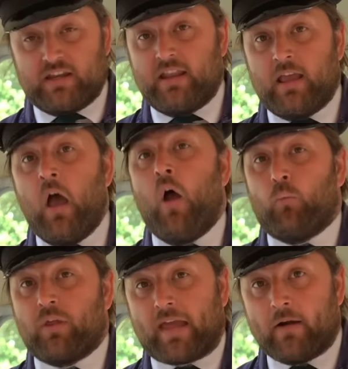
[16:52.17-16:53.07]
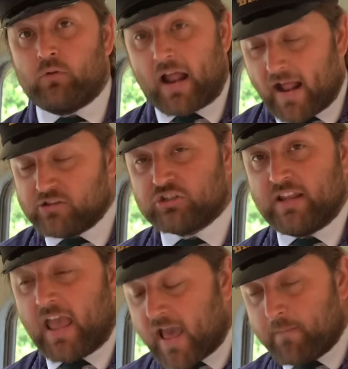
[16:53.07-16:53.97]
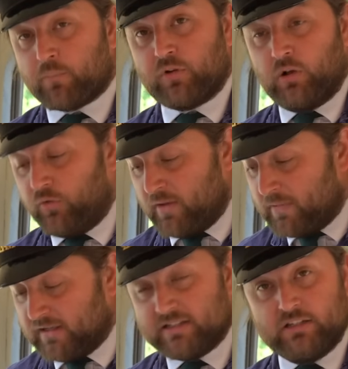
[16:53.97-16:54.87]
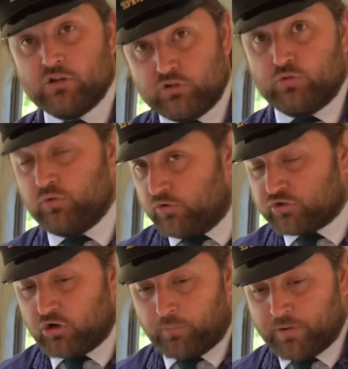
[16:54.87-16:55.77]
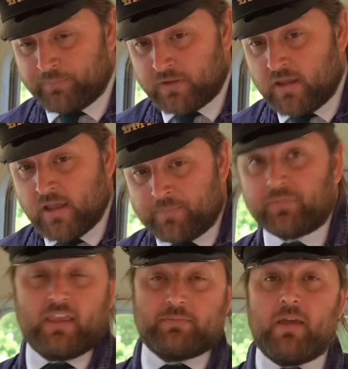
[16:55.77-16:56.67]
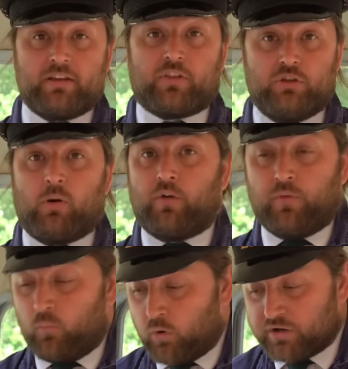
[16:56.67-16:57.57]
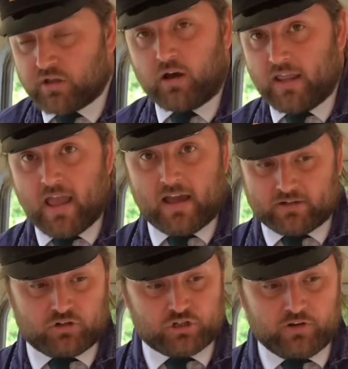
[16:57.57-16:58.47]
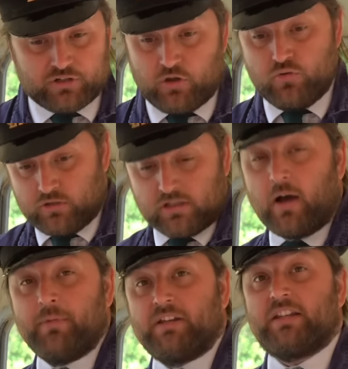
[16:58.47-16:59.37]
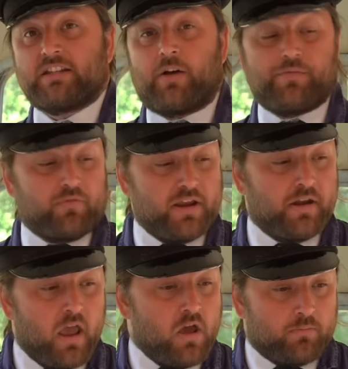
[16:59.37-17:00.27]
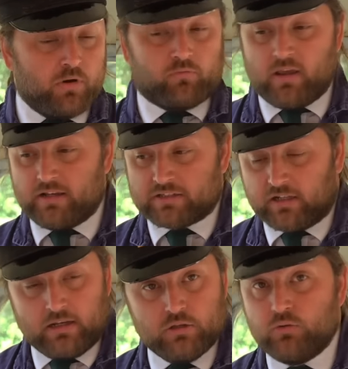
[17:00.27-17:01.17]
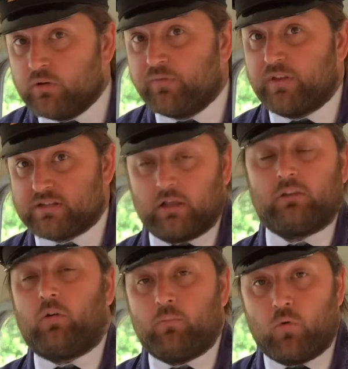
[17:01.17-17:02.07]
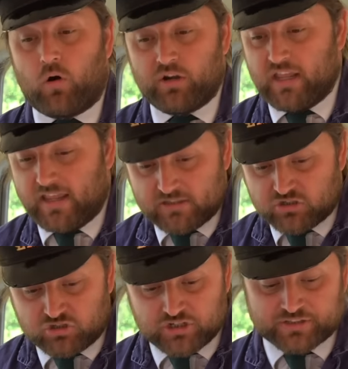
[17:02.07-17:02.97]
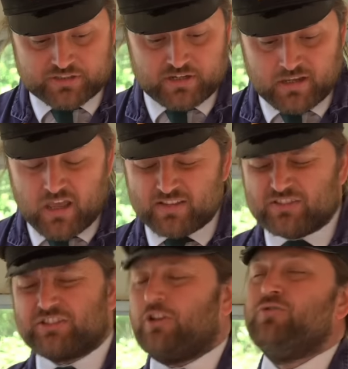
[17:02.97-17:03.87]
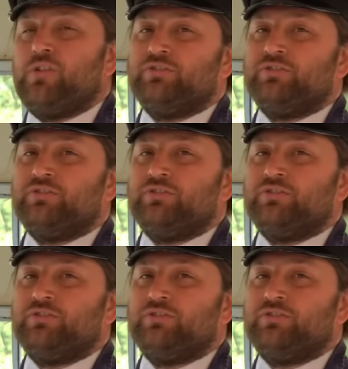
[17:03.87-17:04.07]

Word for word: in here without actually hampering on the ability to do your job. It's meant that you have one guy and a shunter who can come in to get out of the rain, but realistically you could fit a lot more on it. It's just so